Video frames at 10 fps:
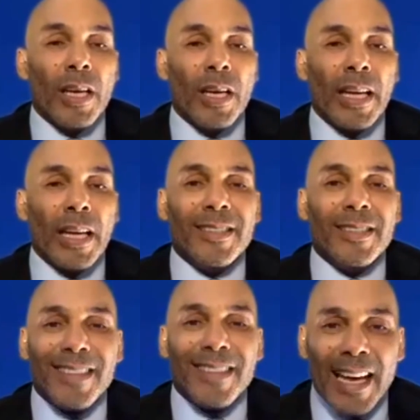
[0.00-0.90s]
And did
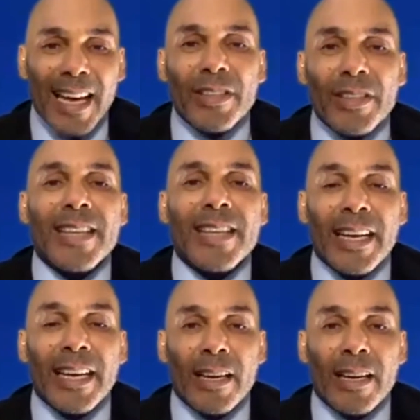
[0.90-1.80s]
they have a
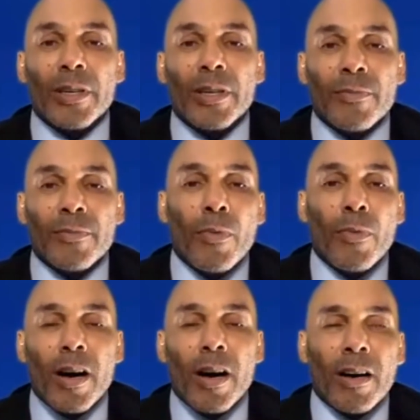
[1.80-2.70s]
saying that was
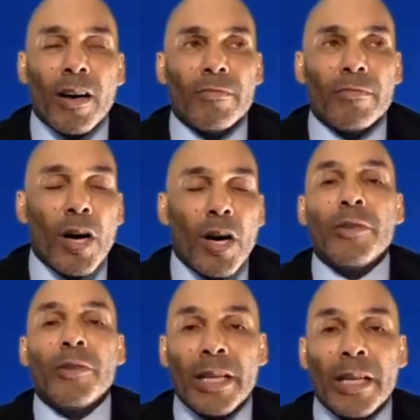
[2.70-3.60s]

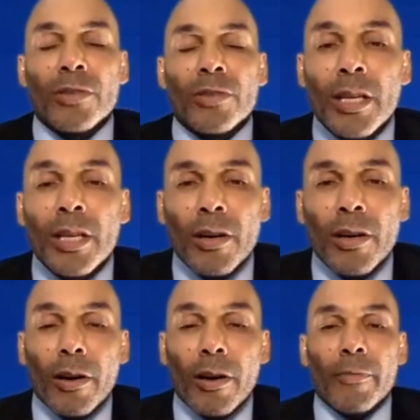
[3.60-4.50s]
monumental
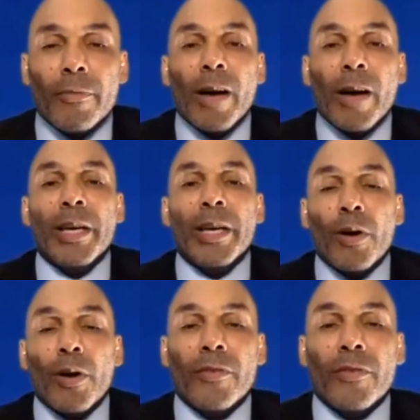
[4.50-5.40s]
or a big
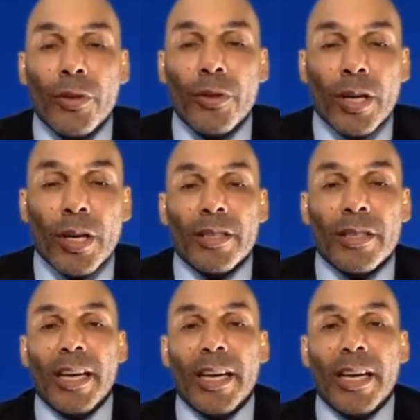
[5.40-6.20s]
part of who you are today?